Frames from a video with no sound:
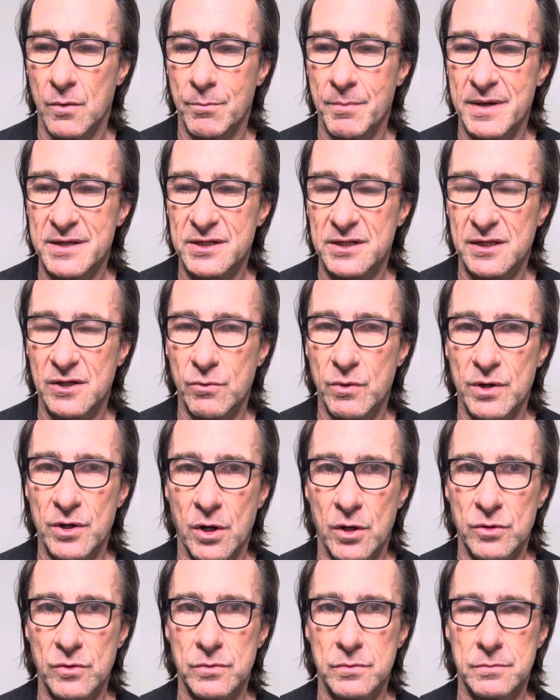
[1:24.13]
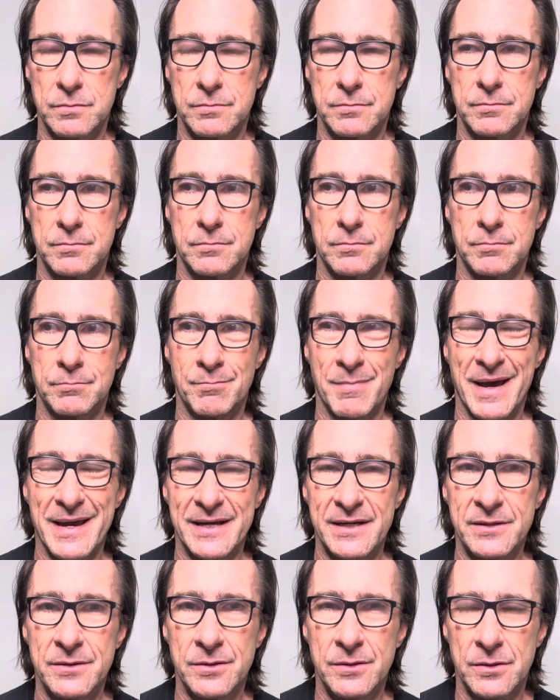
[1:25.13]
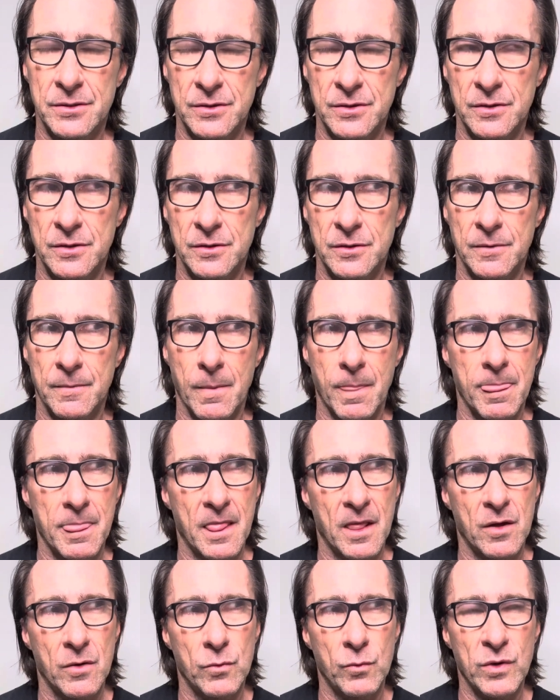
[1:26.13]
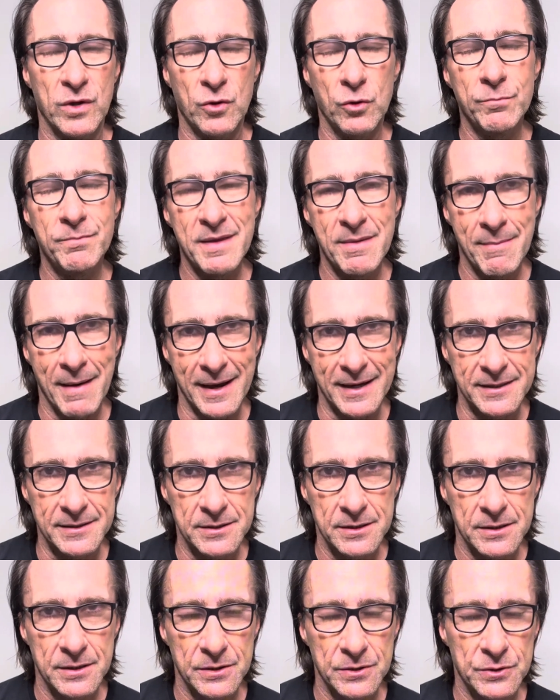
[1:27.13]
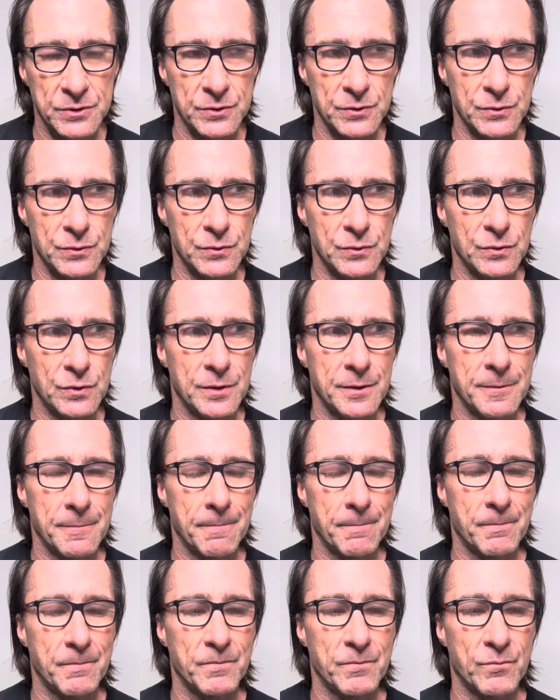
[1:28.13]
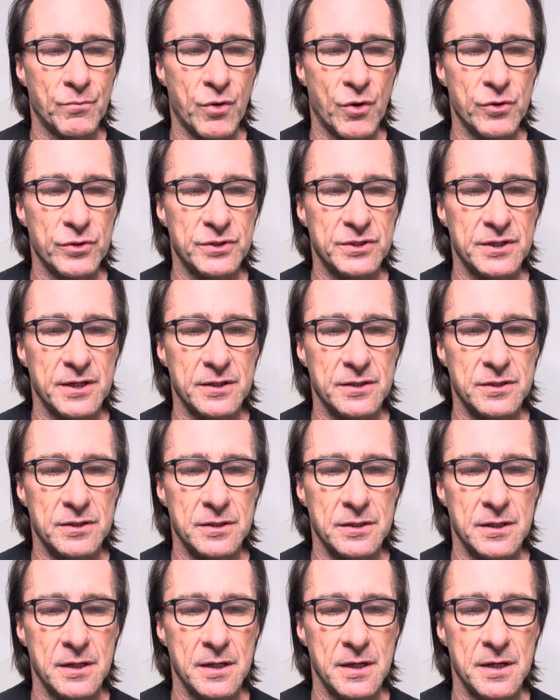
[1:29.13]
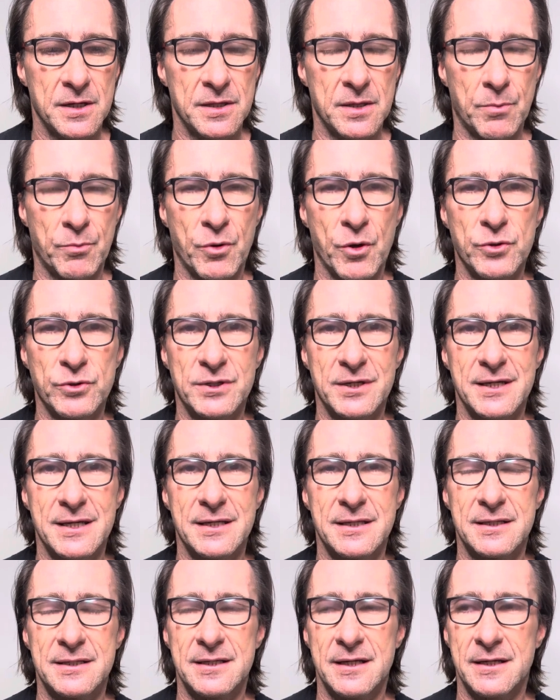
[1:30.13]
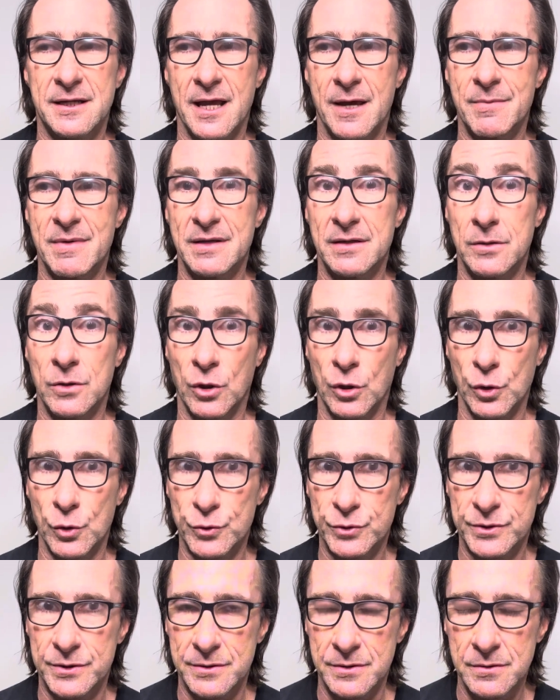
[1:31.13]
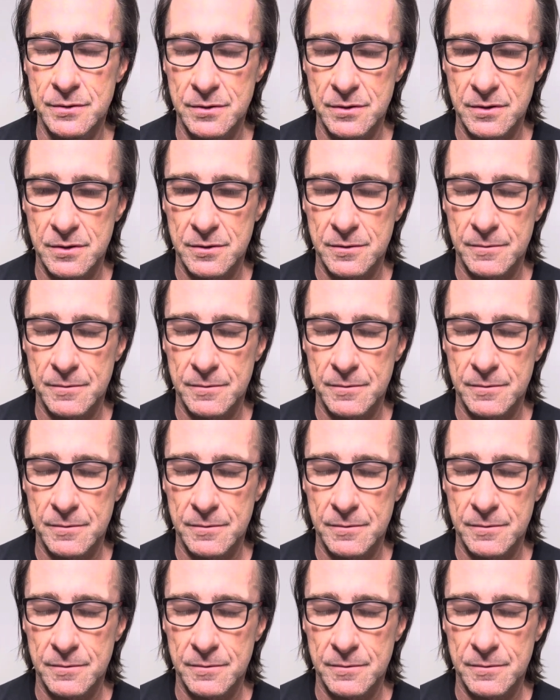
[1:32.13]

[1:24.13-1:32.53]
Basically, we're not made, we could be made to process the proteins that come in glutens,